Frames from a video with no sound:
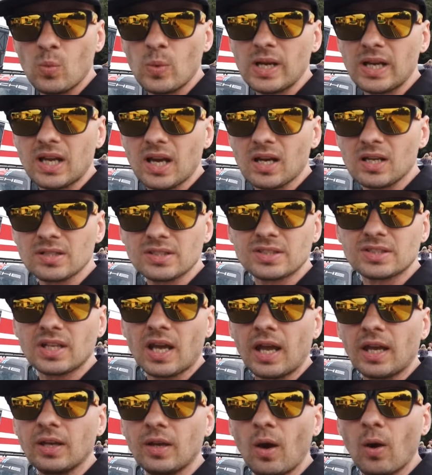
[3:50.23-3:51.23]
We can't
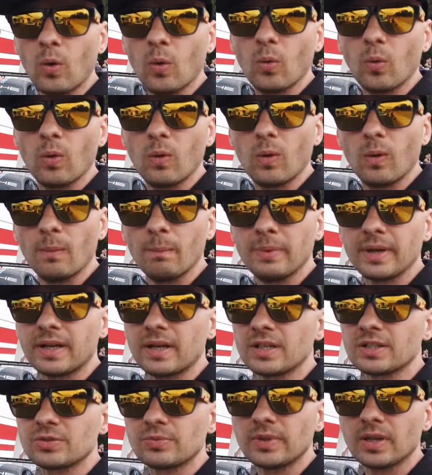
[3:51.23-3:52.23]
say no,
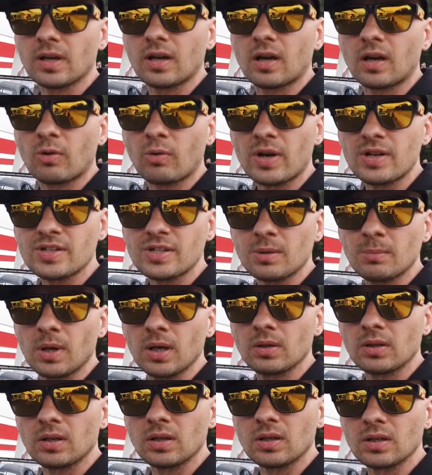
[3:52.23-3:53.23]
because we are crazy
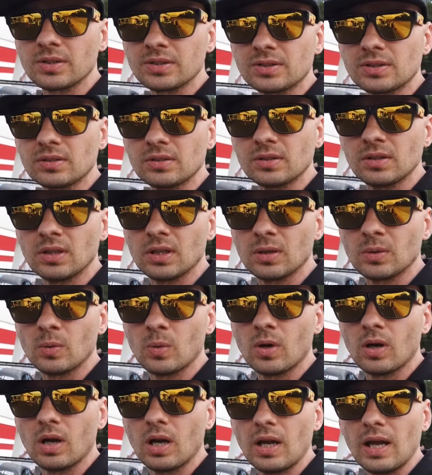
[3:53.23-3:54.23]
about cars. You
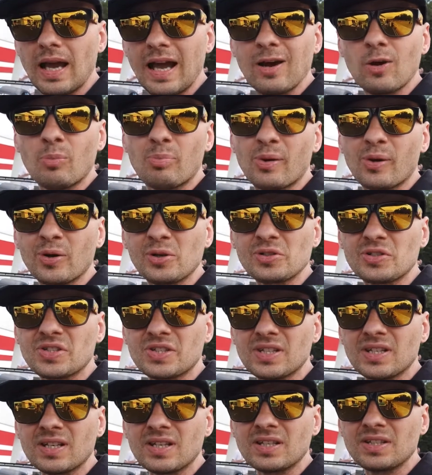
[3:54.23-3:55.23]
know, our
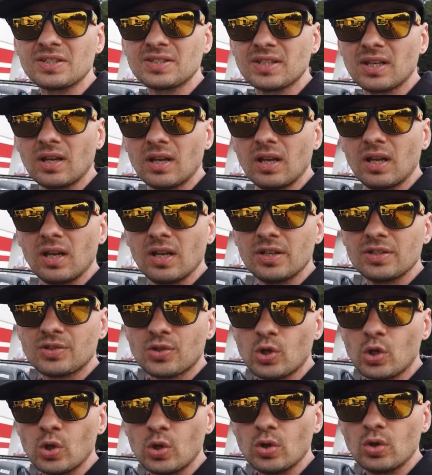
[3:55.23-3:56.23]
priority is
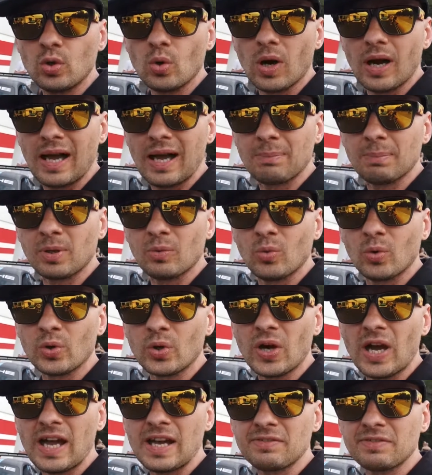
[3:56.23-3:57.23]
you are happy what
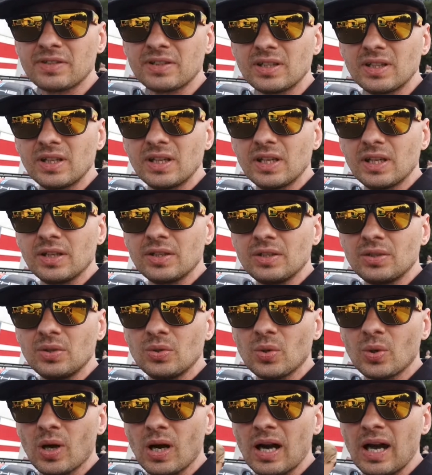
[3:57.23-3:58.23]
you have,
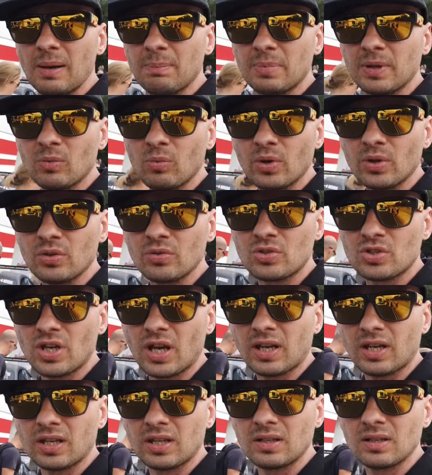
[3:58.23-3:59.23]
you are happy what you're
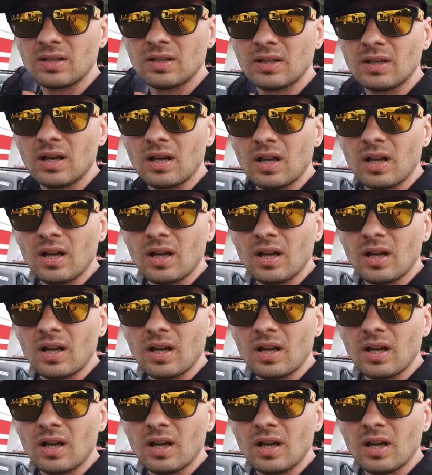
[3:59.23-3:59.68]
checking,